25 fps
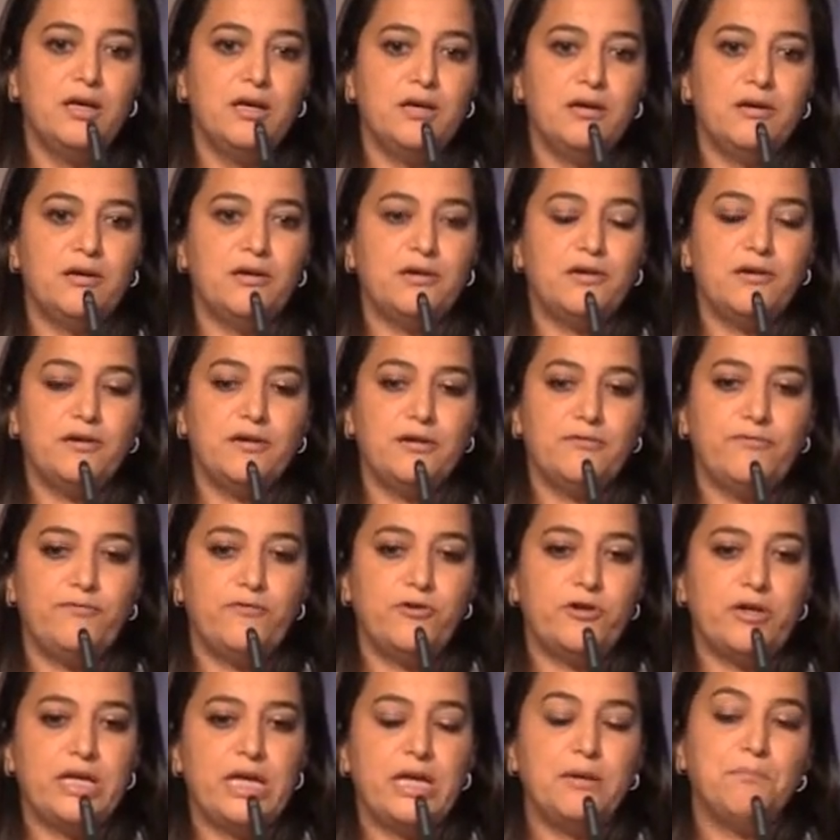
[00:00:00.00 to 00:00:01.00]

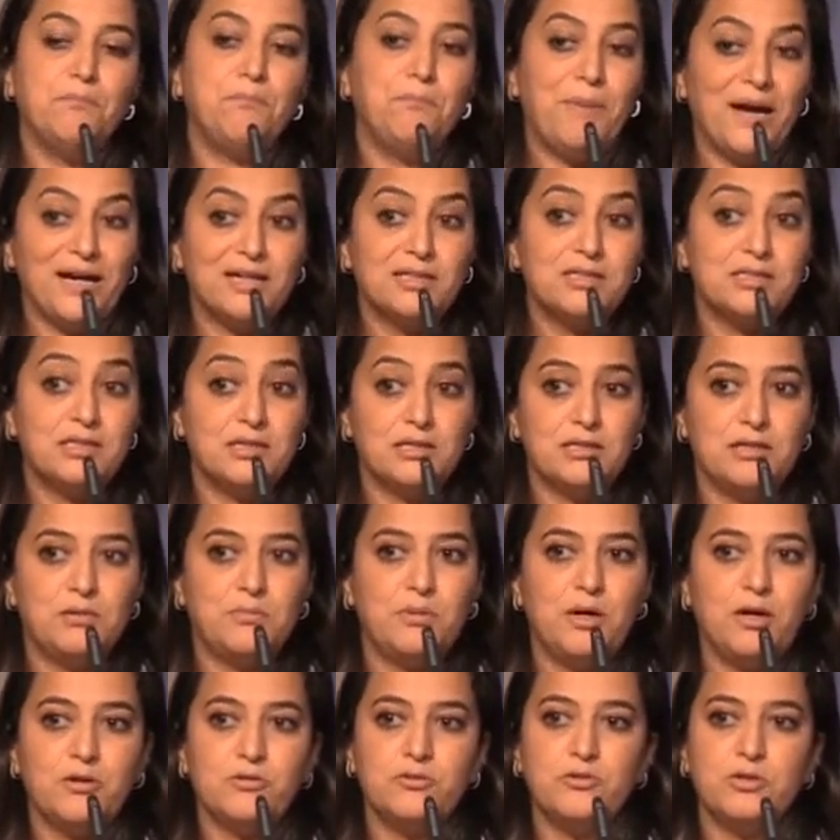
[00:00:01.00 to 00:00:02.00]
impacting
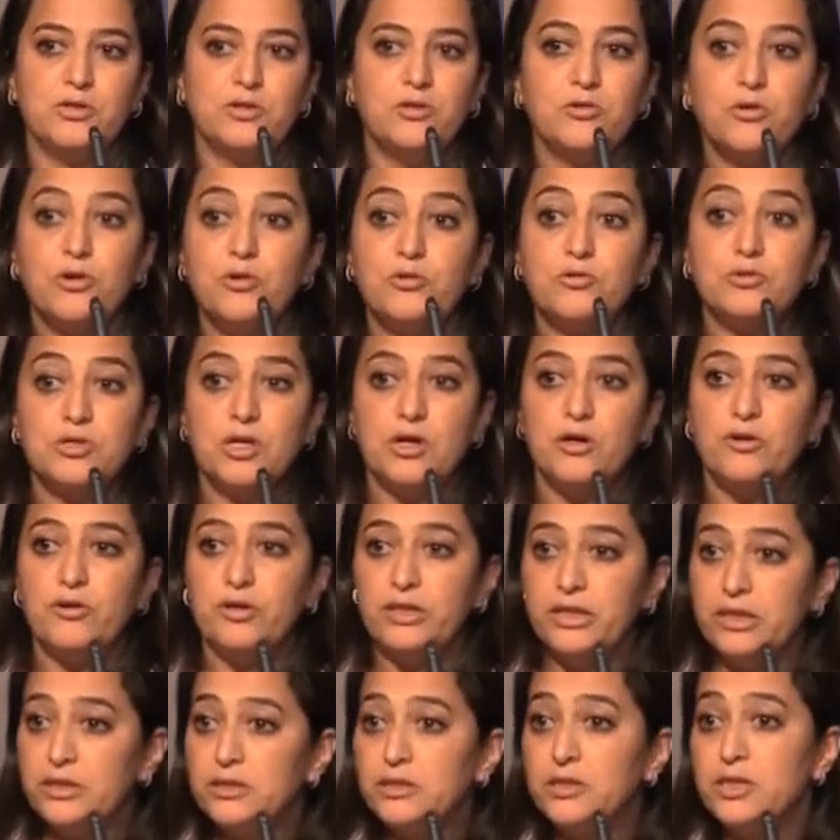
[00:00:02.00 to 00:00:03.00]
about the growth
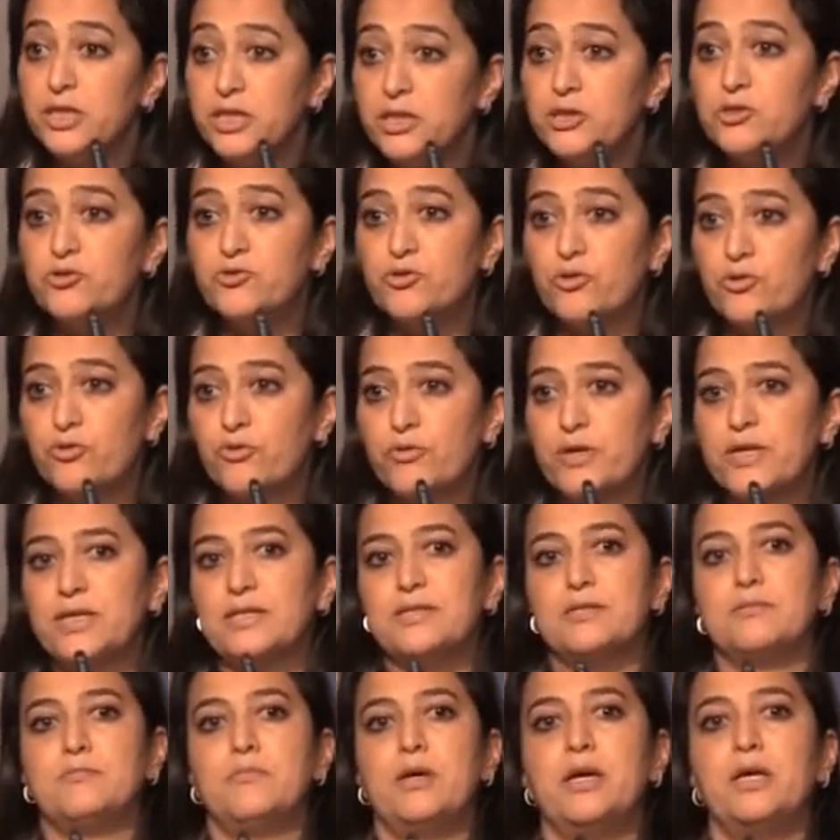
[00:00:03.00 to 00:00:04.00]
in
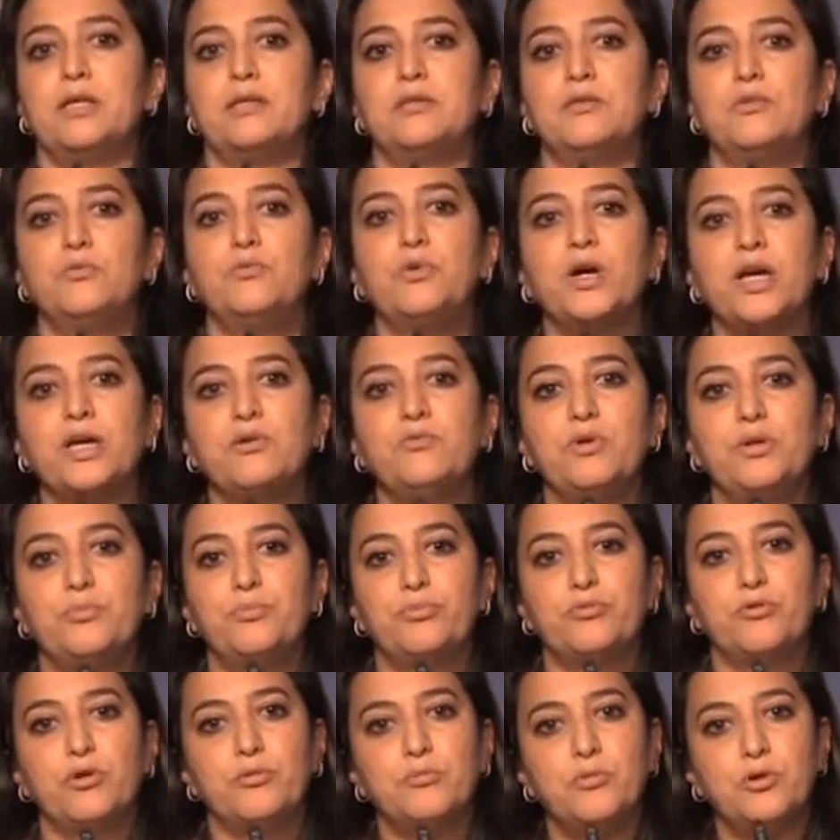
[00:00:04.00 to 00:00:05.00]
tourism and the way we
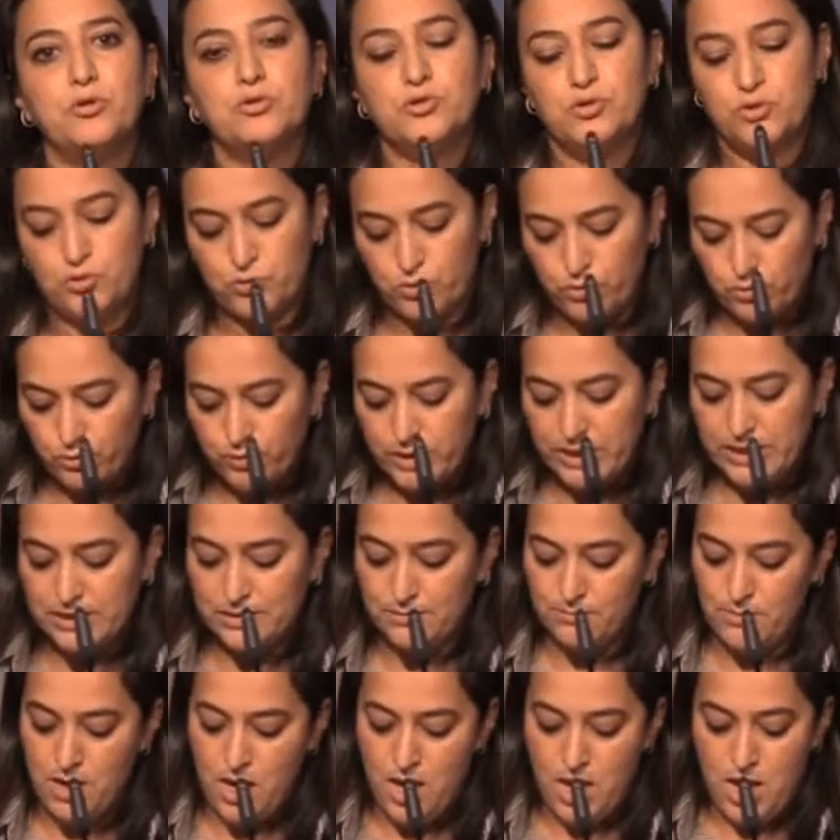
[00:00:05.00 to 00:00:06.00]
promote
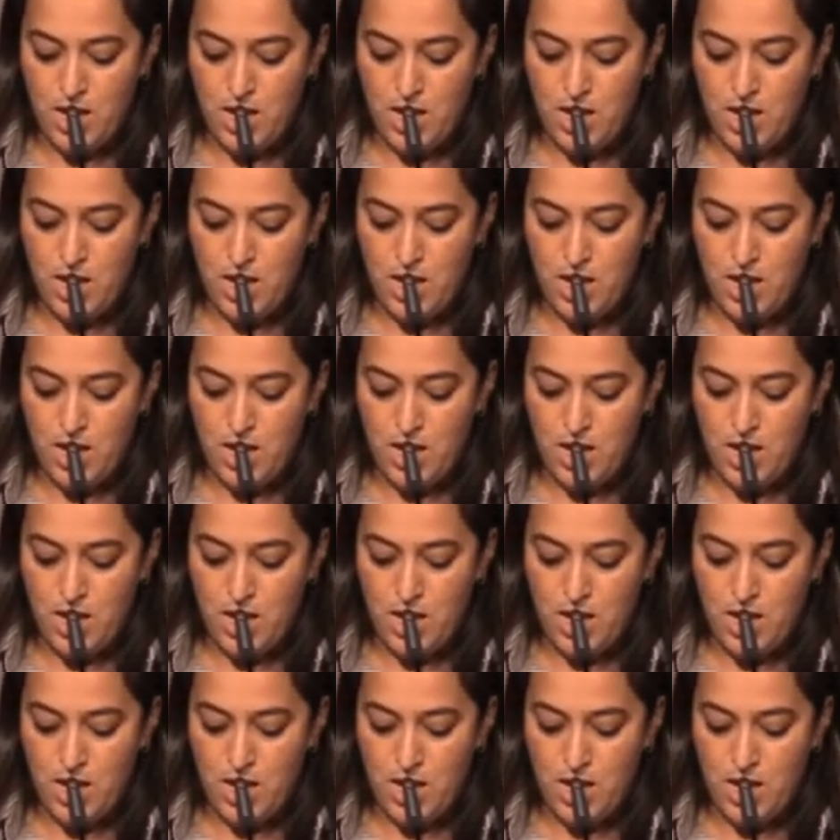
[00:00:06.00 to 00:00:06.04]
tourism.